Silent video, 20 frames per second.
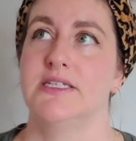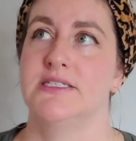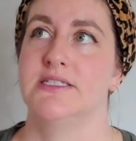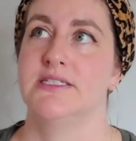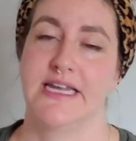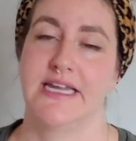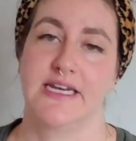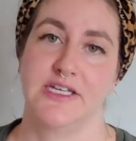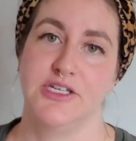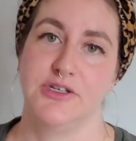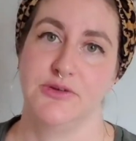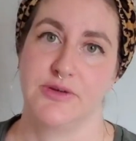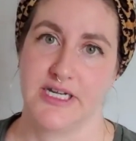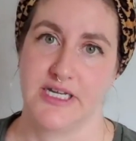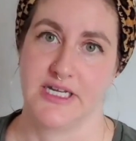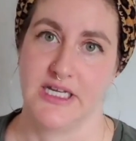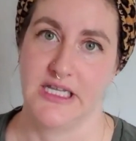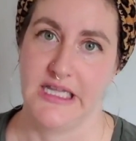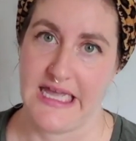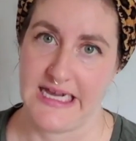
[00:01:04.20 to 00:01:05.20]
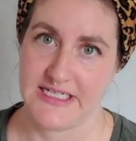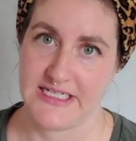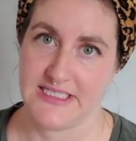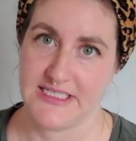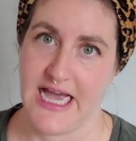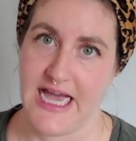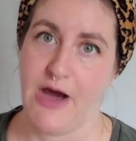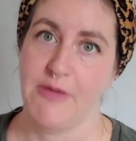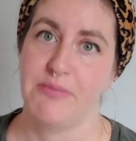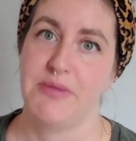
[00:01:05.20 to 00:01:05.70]
data you can collect,
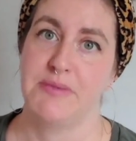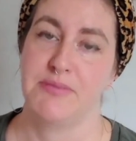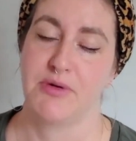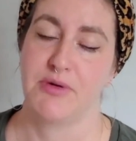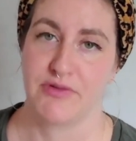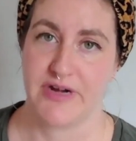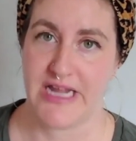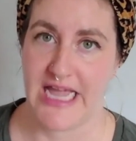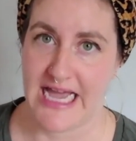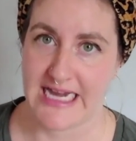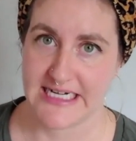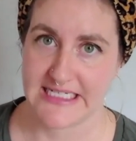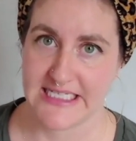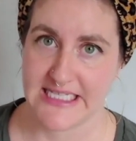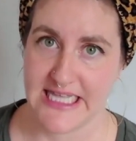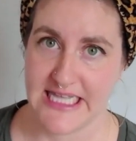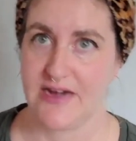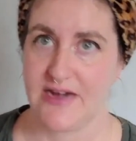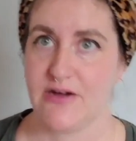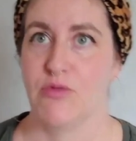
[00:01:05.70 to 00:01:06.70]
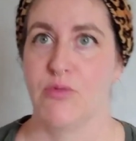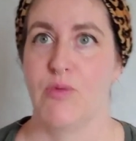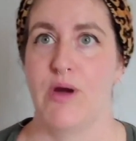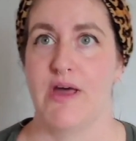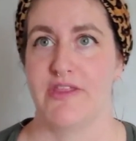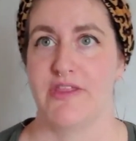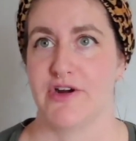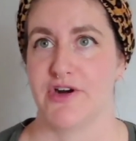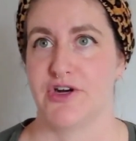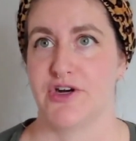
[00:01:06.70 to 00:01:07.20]
how people react to that,
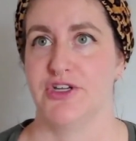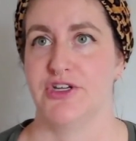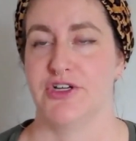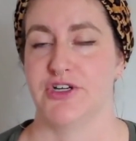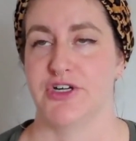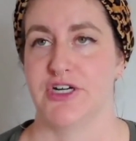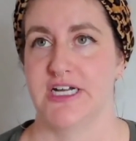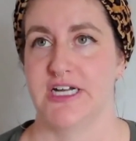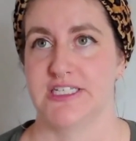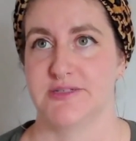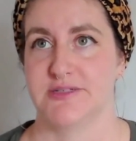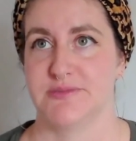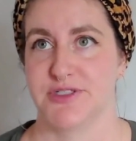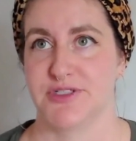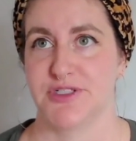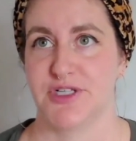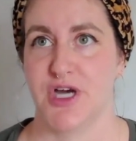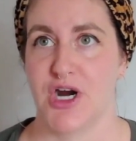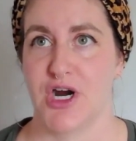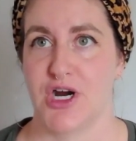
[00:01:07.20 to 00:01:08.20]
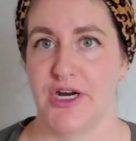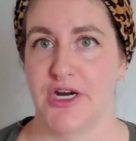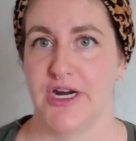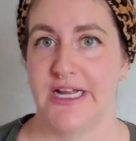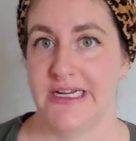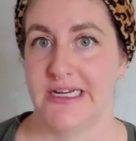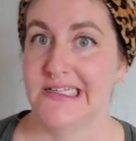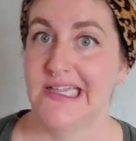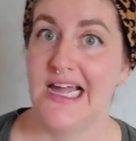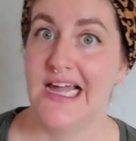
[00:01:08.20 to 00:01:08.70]
whether your customers are
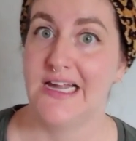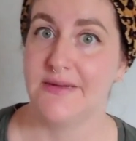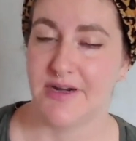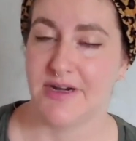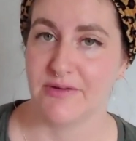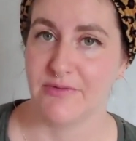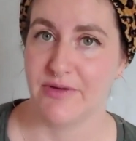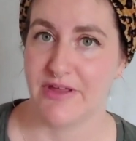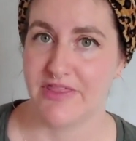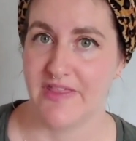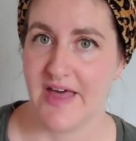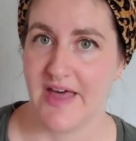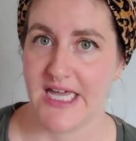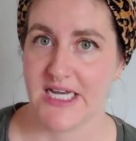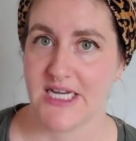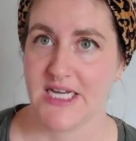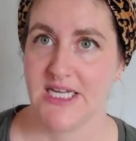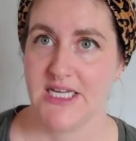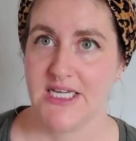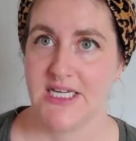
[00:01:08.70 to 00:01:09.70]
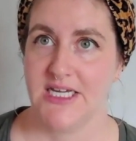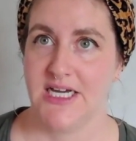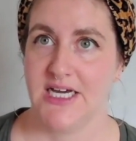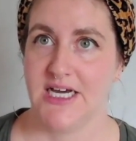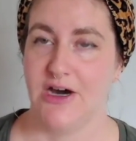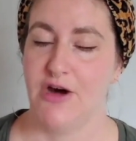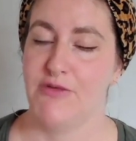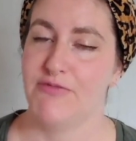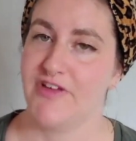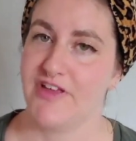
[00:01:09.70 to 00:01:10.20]
in alignment with that.
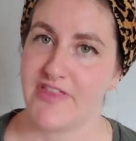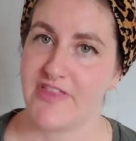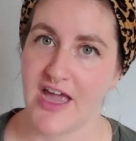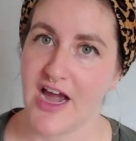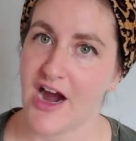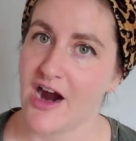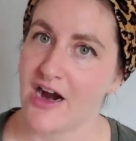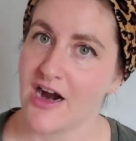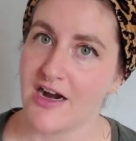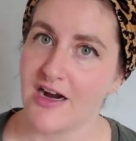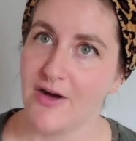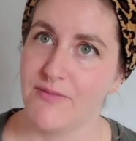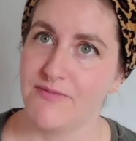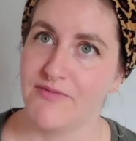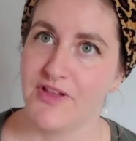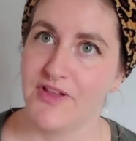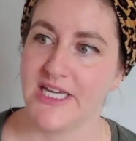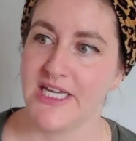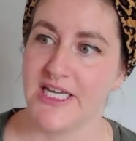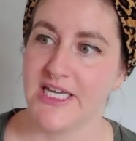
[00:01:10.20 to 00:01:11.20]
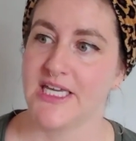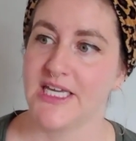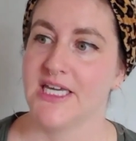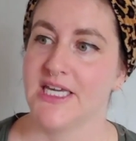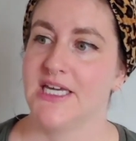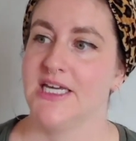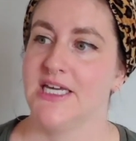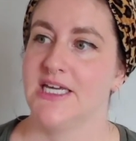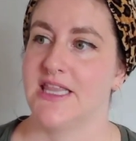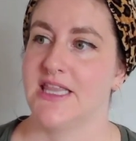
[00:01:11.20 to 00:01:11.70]
Hopefully they are. Hopefully
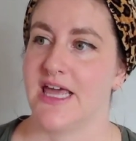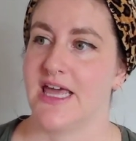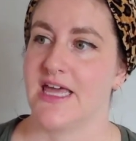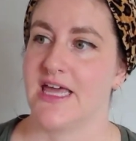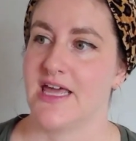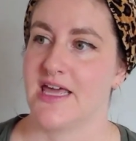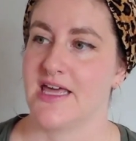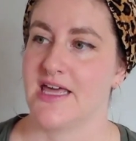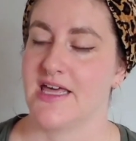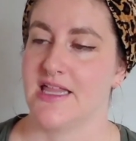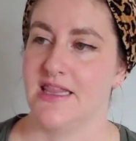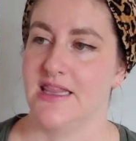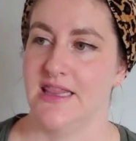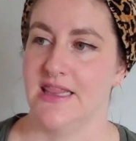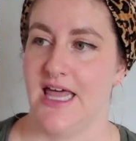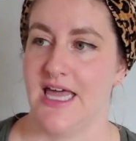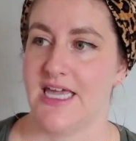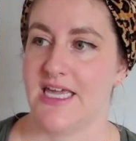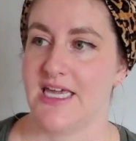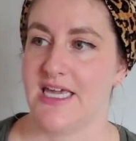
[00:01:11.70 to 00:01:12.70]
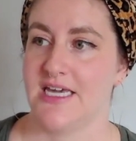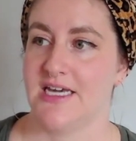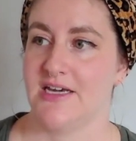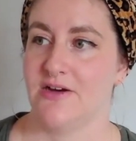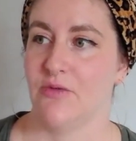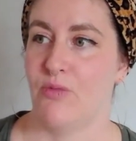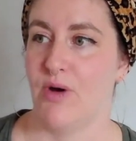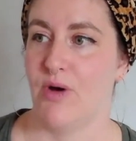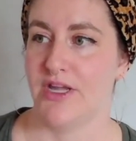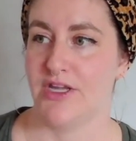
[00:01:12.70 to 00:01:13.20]
they like
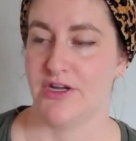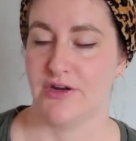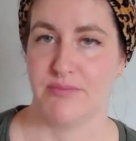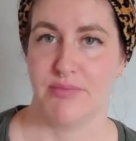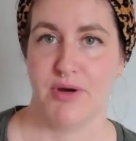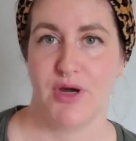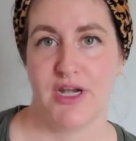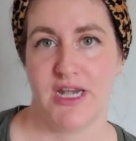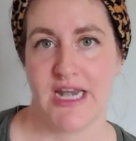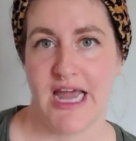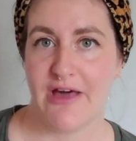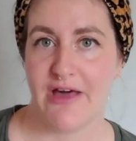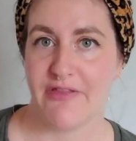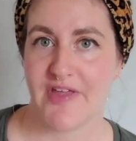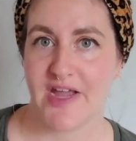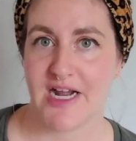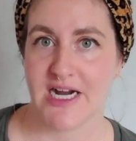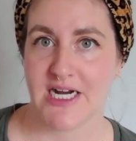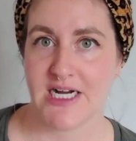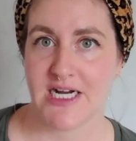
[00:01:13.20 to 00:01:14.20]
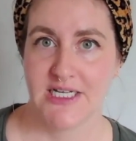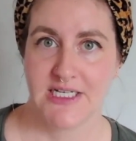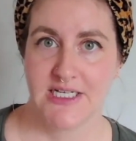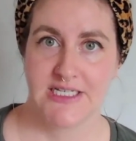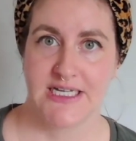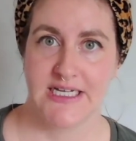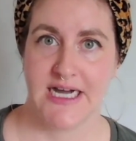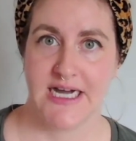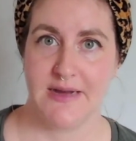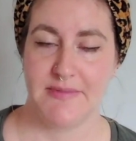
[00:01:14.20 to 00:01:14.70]
what you're putting out there.
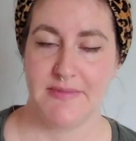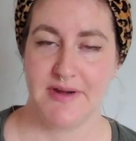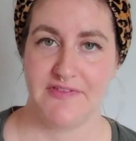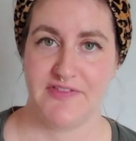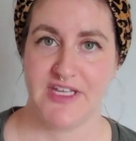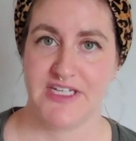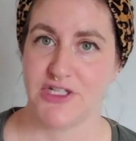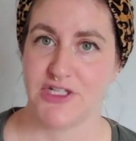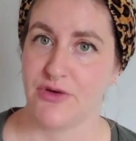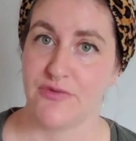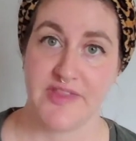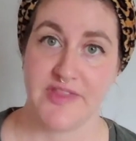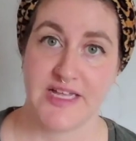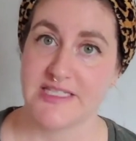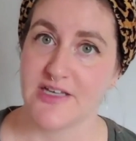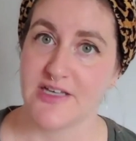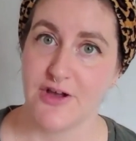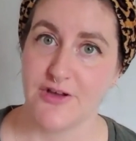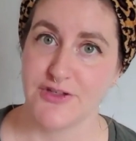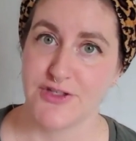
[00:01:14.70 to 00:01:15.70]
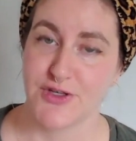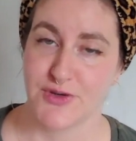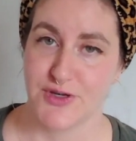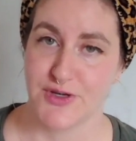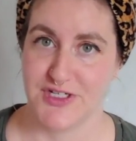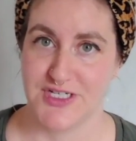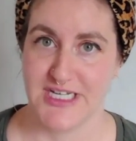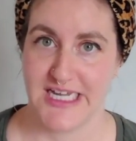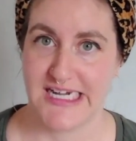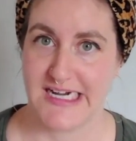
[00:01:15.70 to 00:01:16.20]
And if they don't, that's also
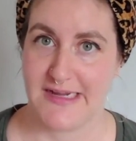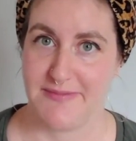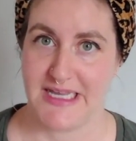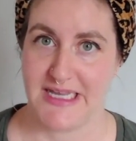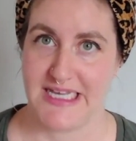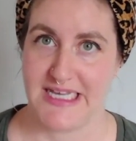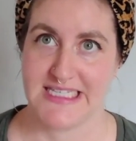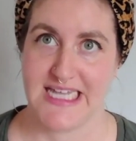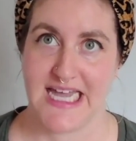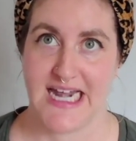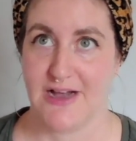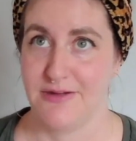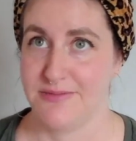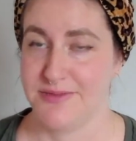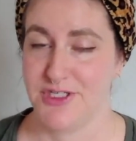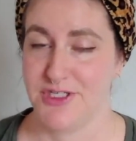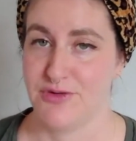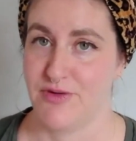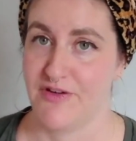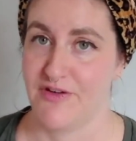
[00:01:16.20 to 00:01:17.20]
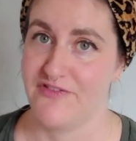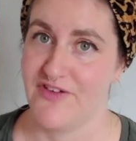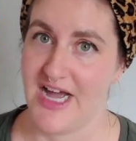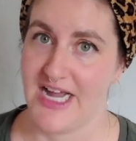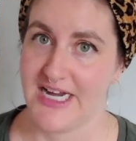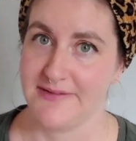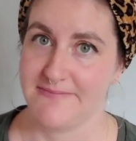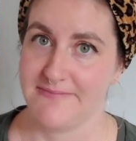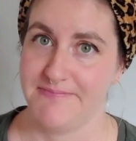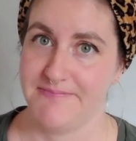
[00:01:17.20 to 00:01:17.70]
good data because that helps you refine.